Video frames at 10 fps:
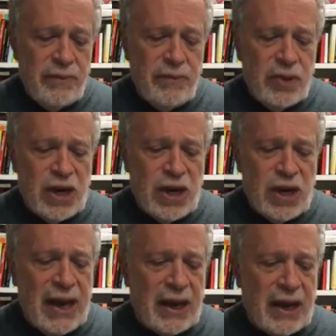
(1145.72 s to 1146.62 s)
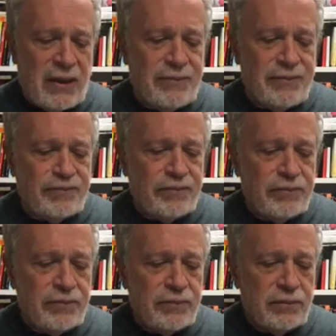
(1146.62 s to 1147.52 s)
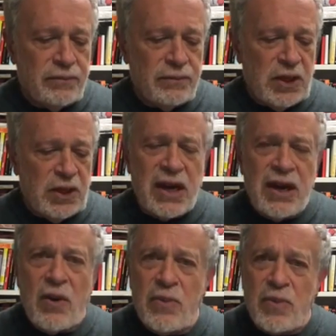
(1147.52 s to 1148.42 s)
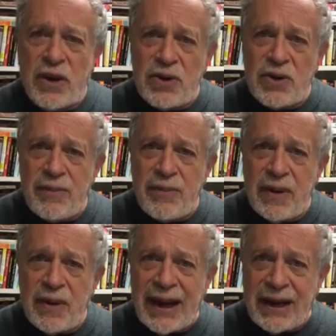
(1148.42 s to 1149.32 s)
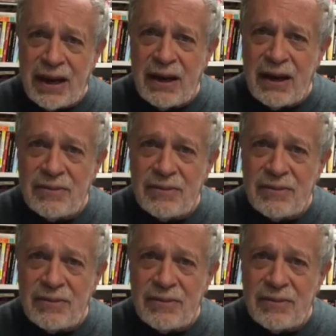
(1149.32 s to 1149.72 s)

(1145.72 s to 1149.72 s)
Michelle Heck, is that how you pronounce your name? Heck?